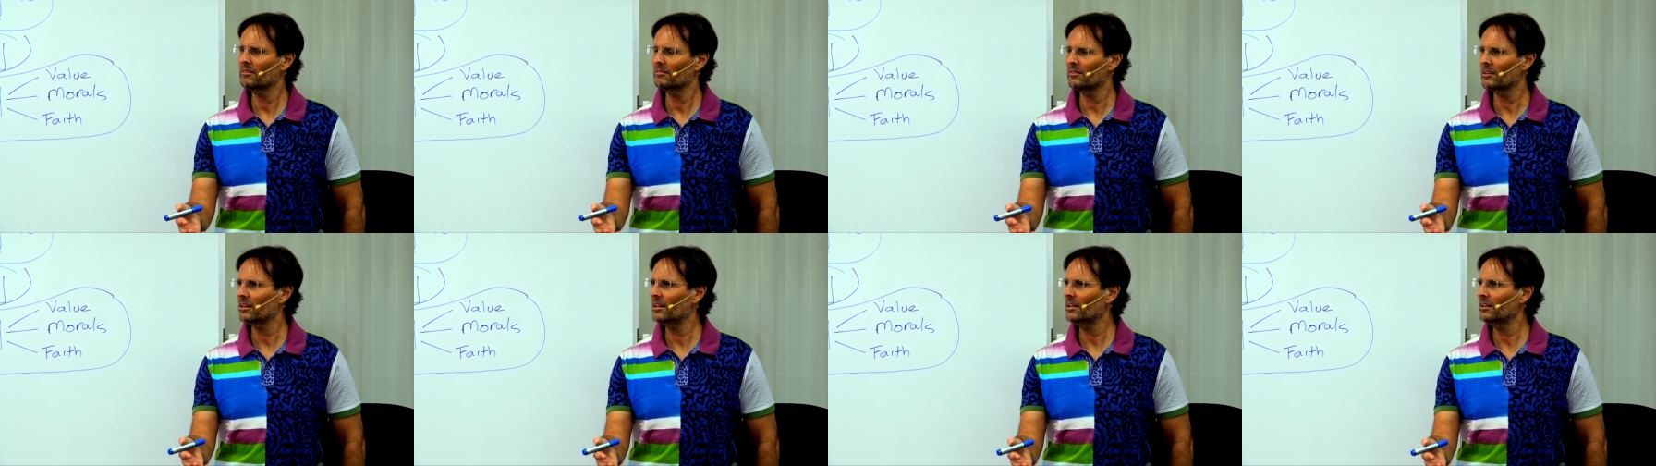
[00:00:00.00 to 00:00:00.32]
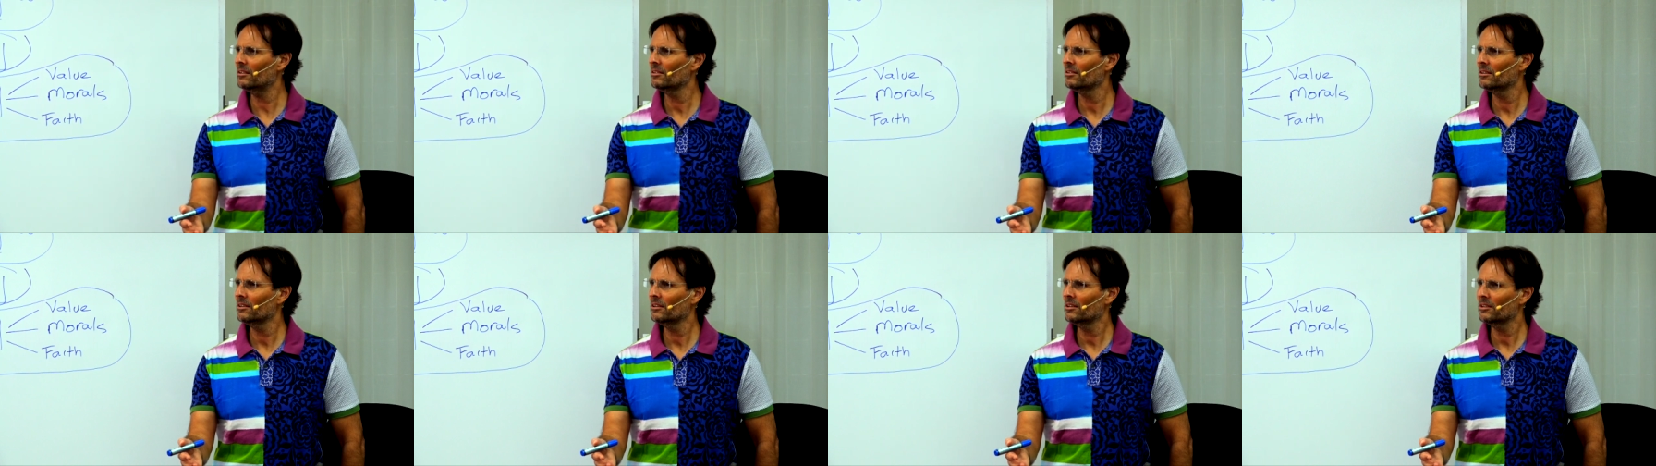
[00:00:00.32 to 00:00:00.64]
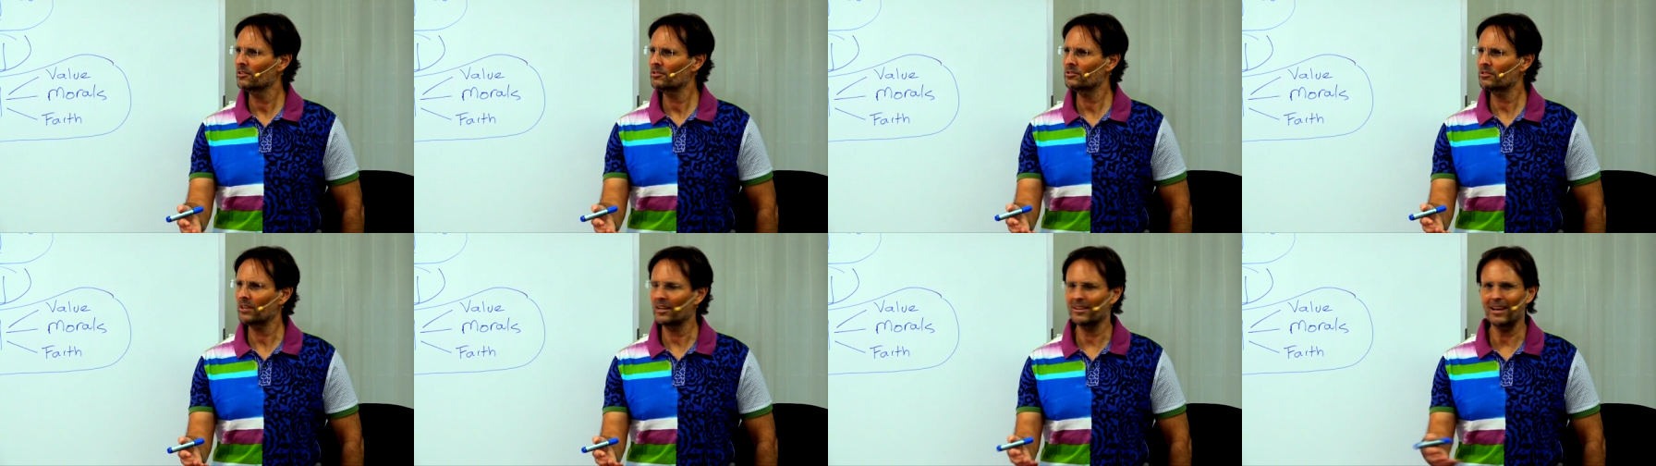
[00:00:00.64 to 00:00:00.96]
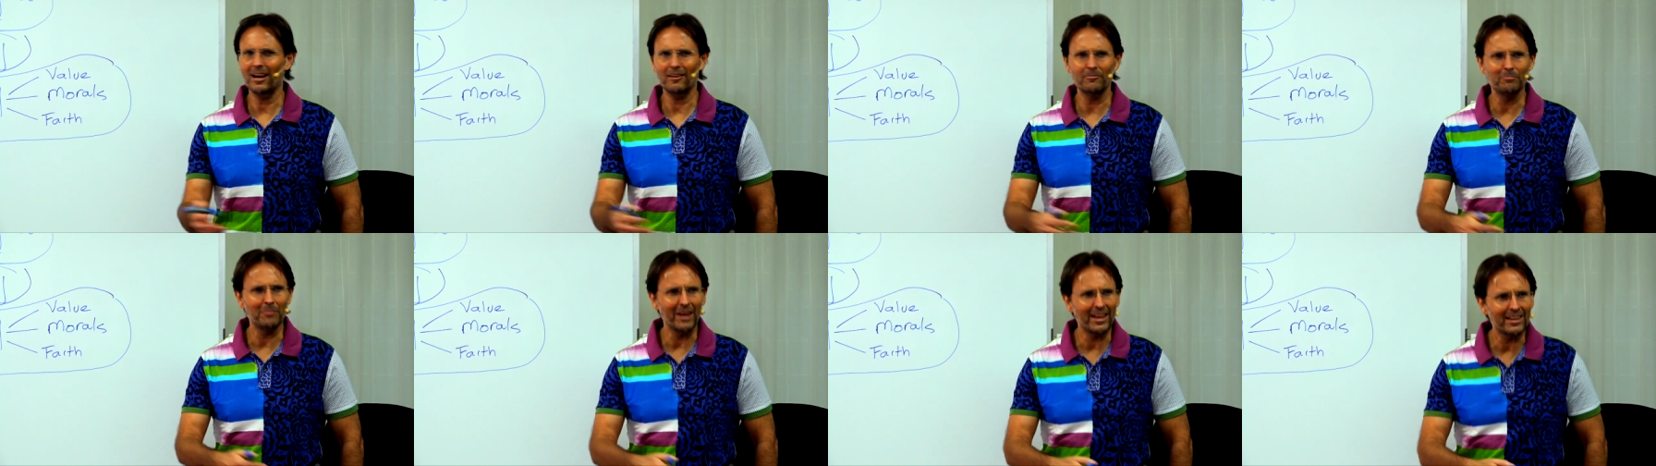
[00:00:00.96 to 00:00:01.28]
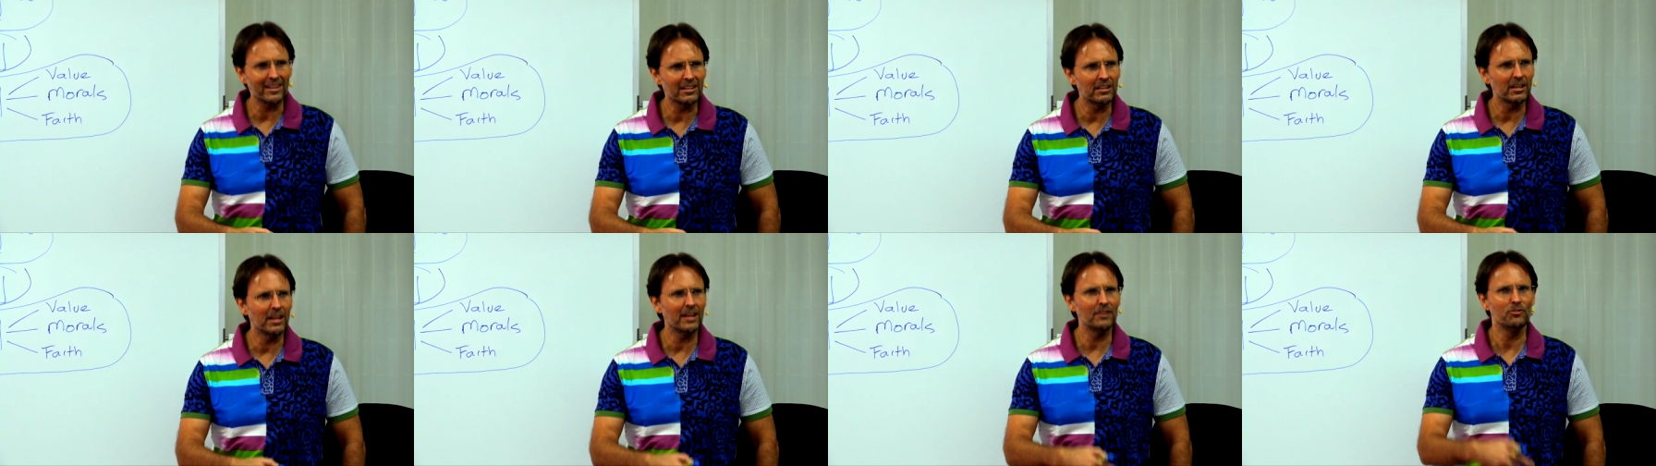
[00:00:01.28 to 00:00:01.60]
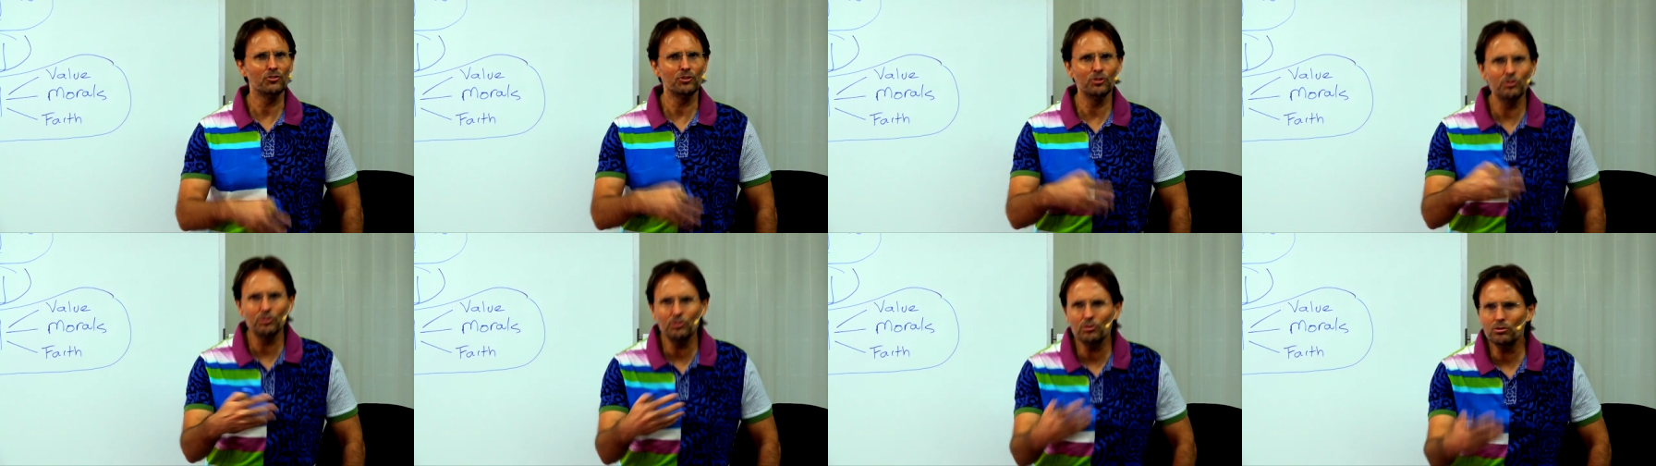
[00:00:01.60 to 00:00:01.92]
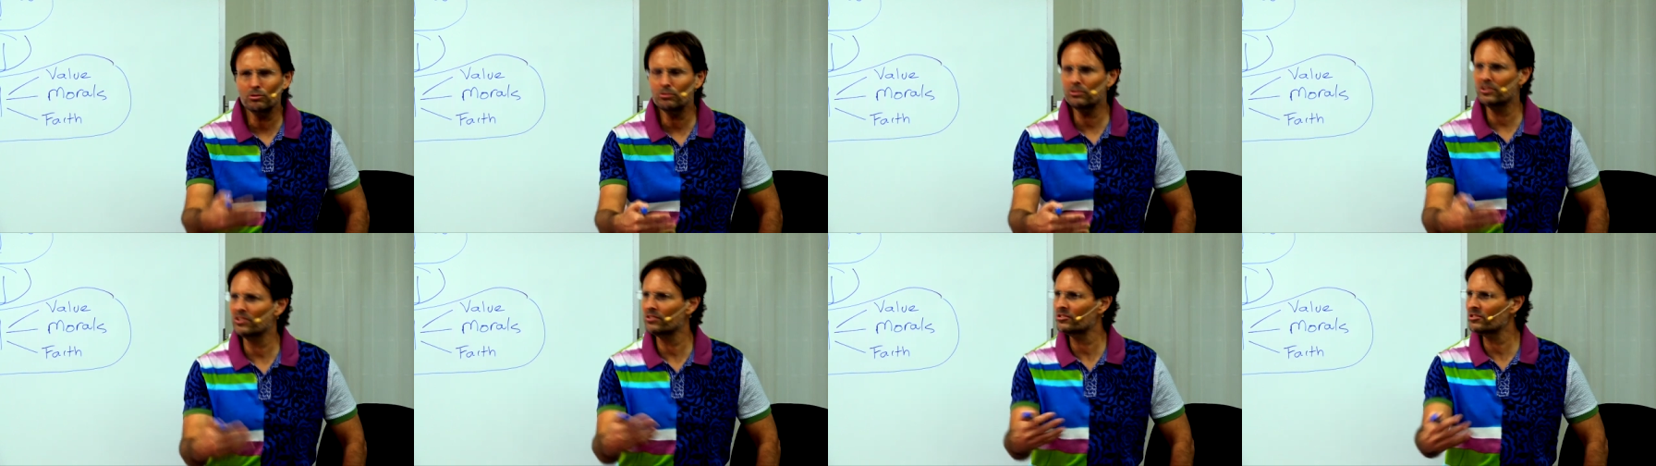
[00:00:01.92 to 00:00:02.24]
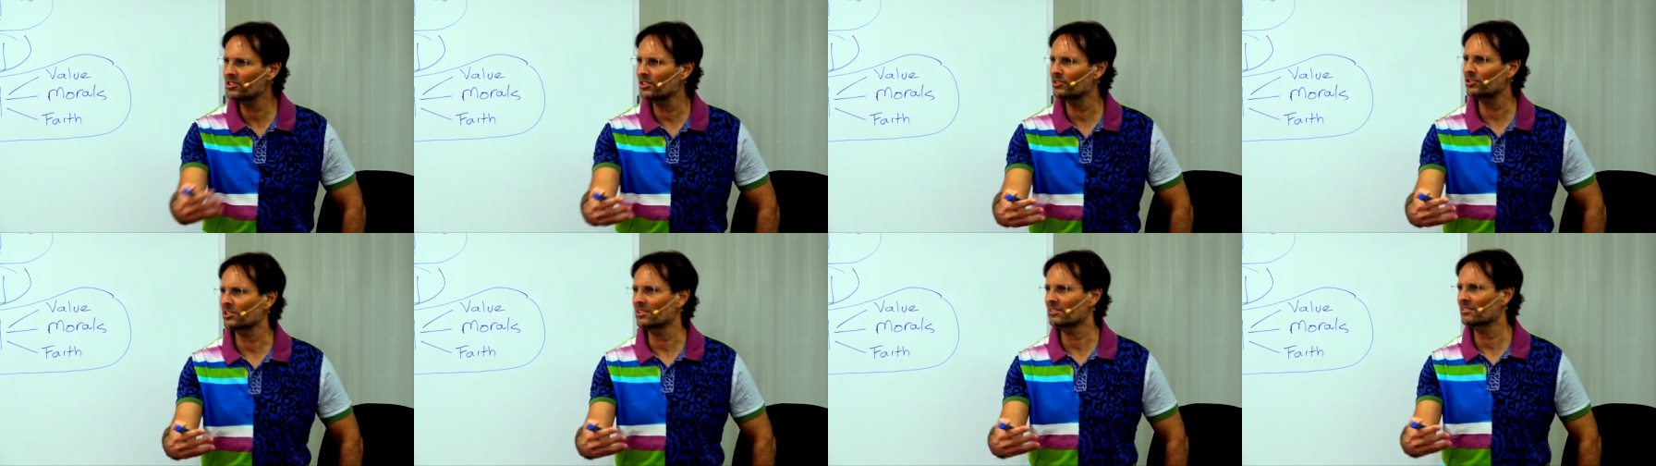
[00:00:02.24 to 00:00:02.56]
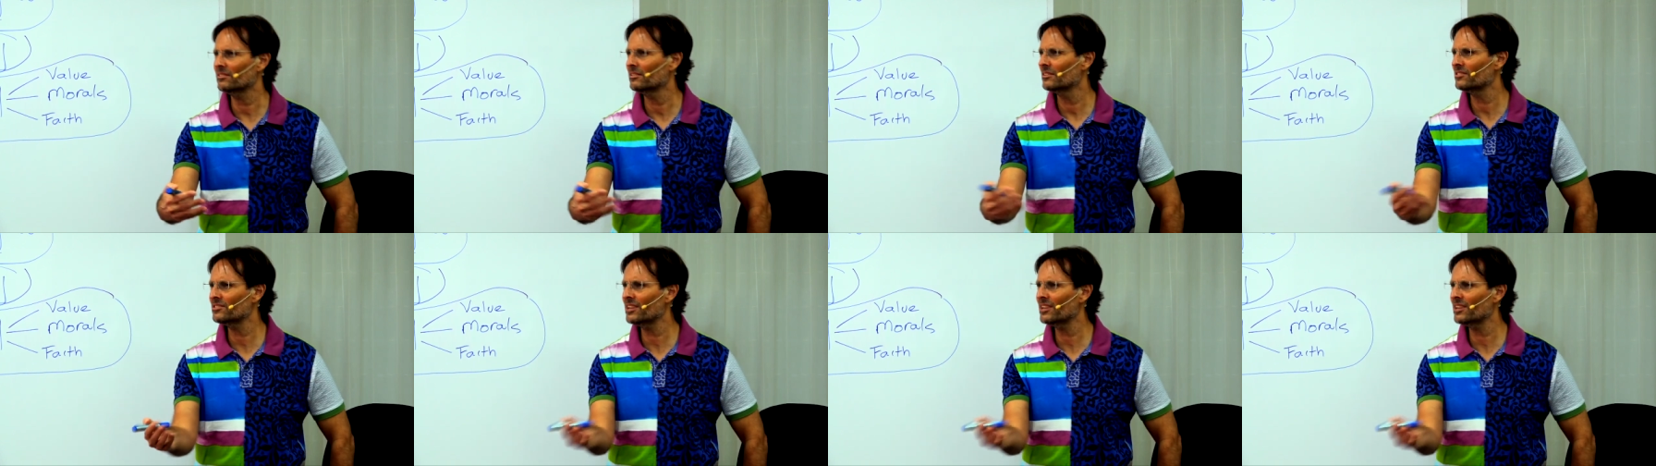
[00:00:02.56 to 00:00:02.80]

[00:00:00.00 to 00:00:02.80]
Right? So they make a new decision,